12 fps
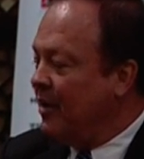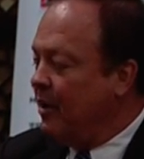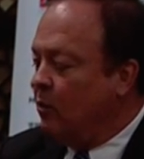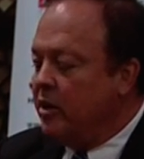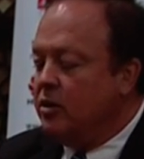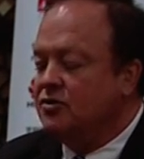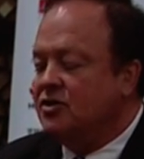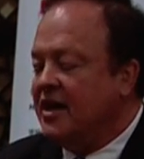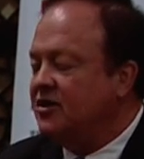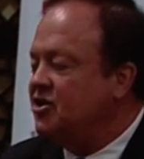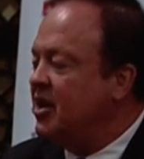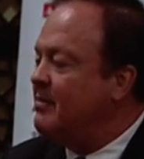and we use
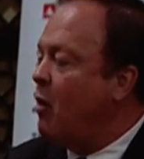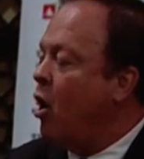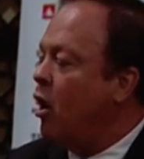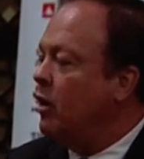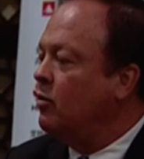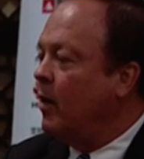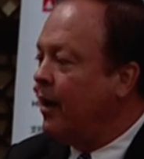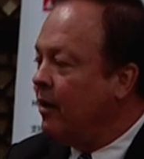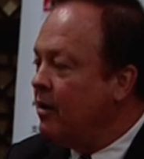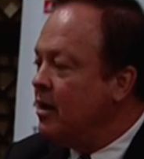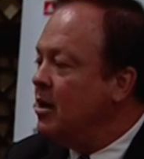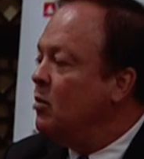that same hardware
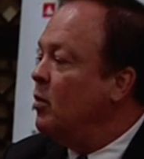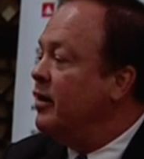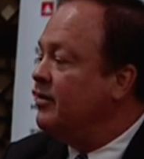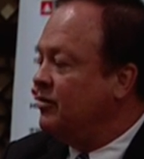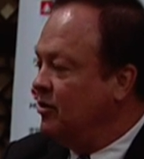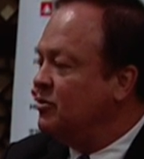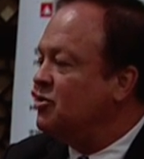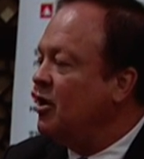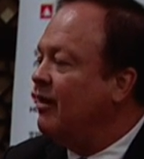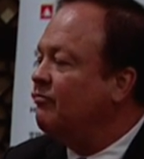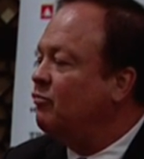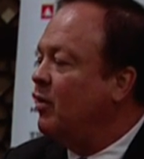with new
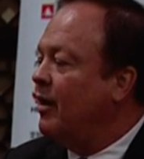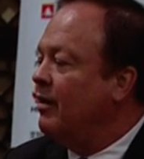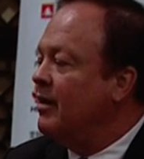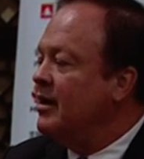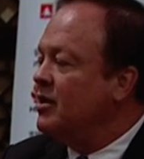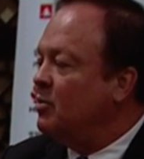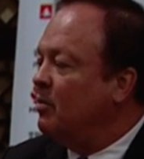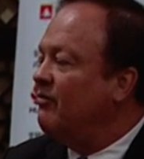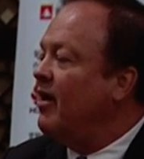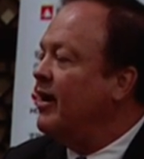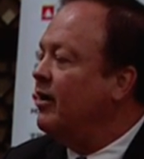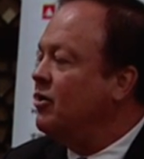software to
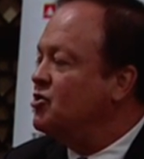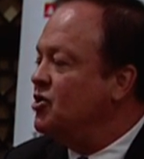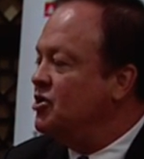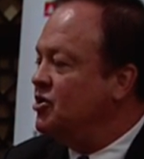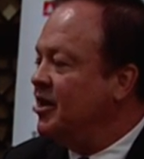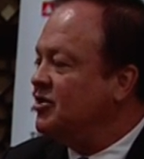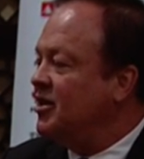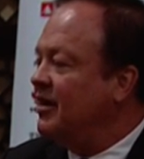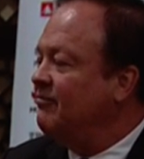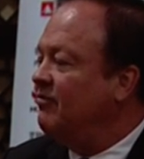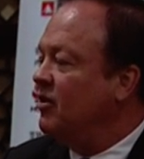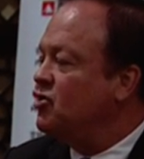provide our G G S
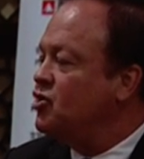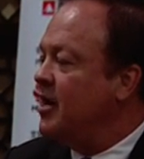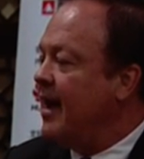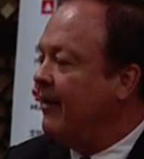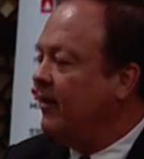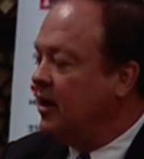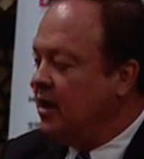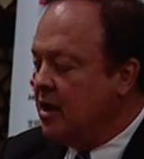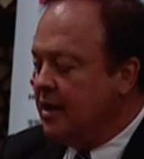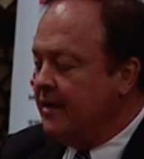N functionality.